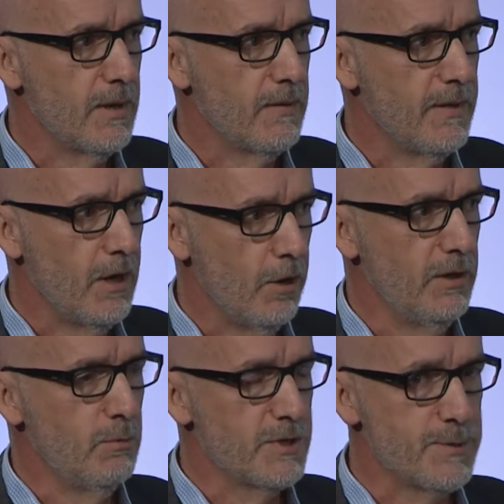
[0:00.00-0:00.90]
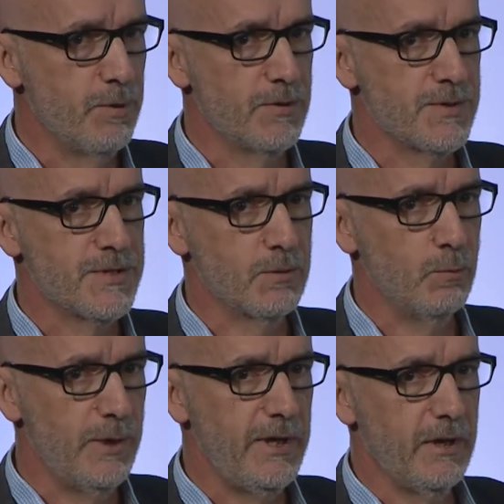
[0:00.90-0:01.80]
The only response that
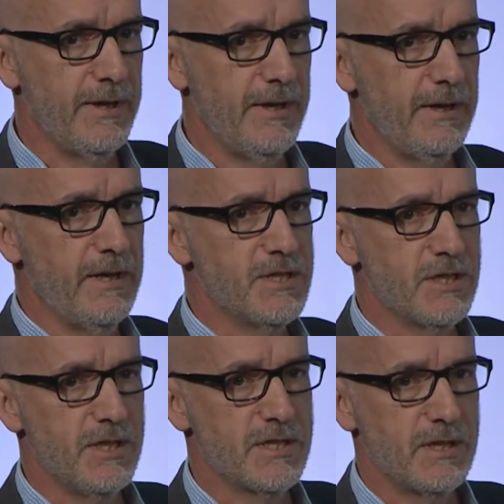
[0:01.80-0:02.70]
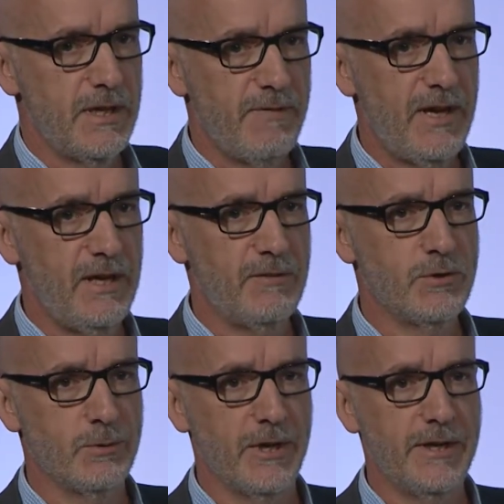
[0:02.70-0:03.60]
we identity engineers ever have
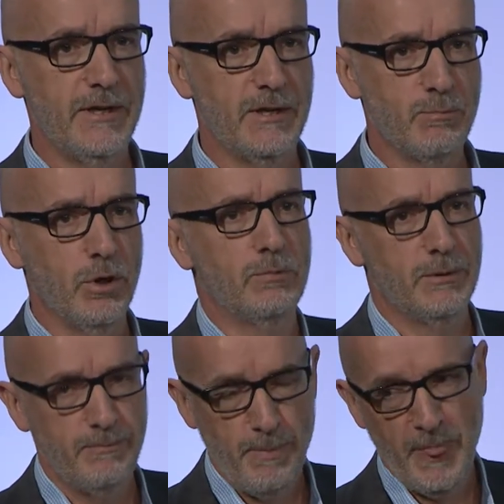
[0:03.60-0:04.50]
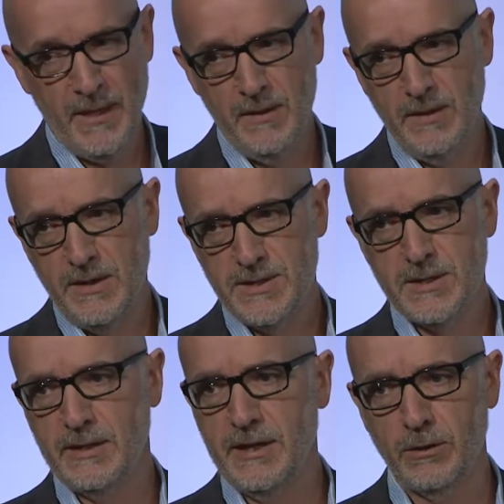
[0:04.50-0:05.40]
to an identity problem is to
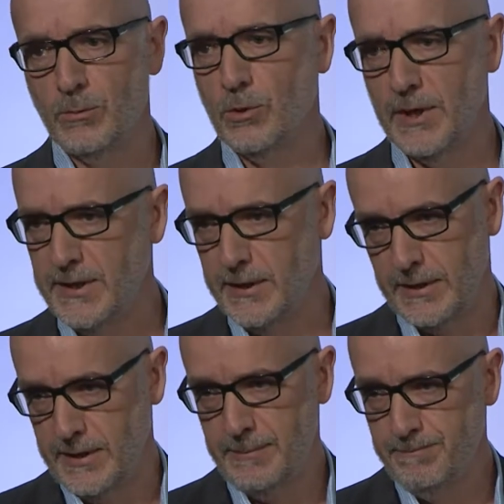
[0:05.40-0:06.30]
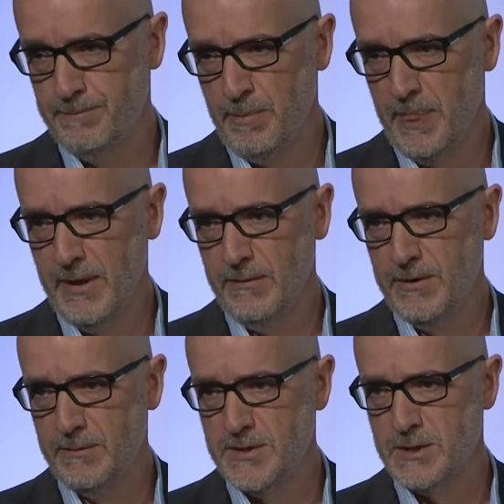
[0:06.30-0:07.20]
lay on more identity. Every
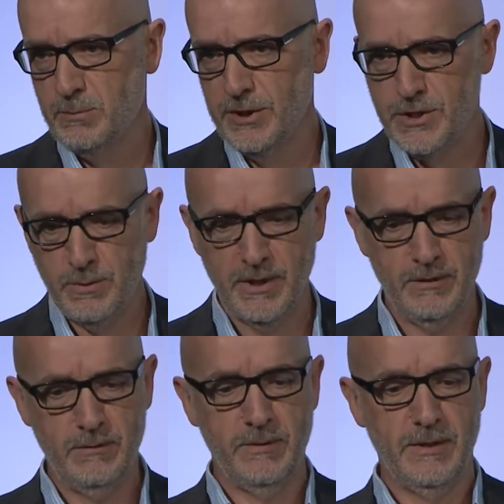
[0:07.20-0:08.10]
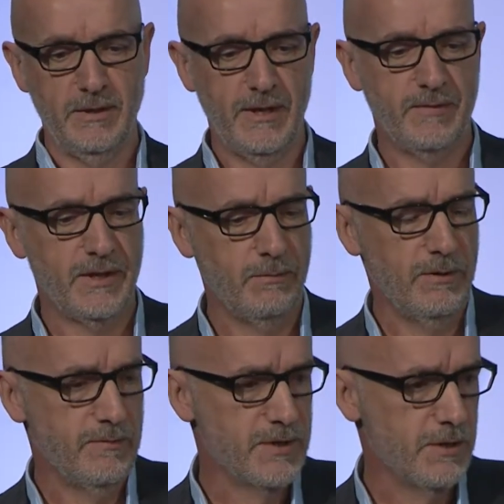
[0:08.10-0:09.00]
time there's a breach, we go, oh, we're going to have to get rid
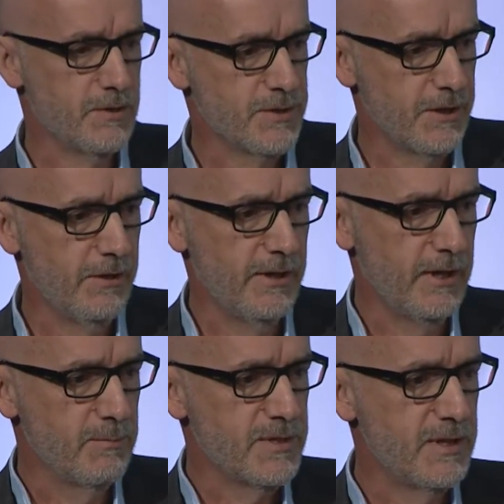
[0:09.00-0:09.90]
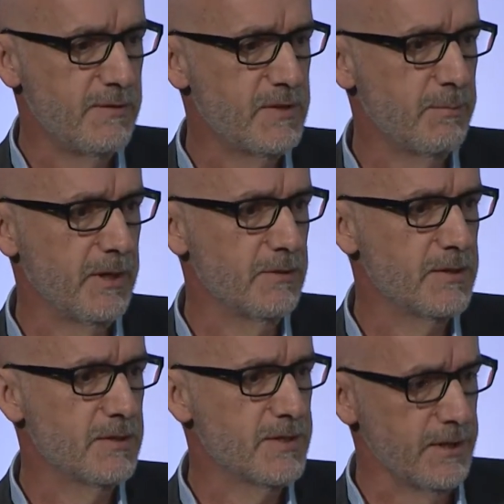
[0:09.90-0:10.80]
of the social security numbers and have something else
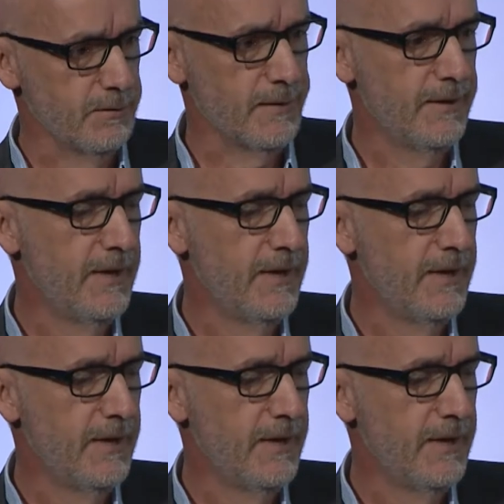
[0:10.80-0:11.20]
that's secret.